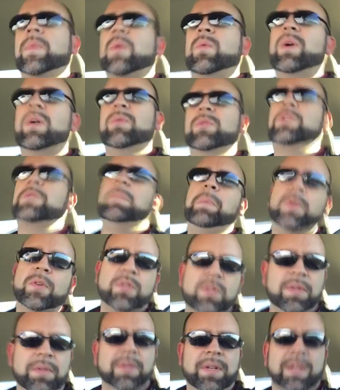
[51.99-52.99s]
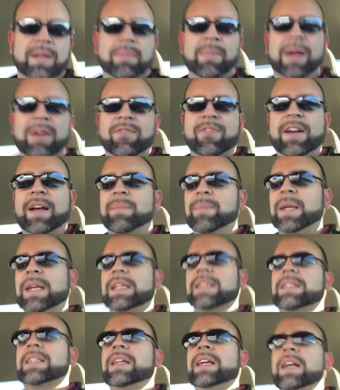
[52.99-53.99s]
Well, we're supposed to do it in about 5
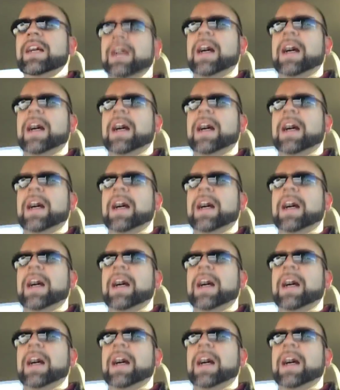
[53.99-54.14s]
minutes.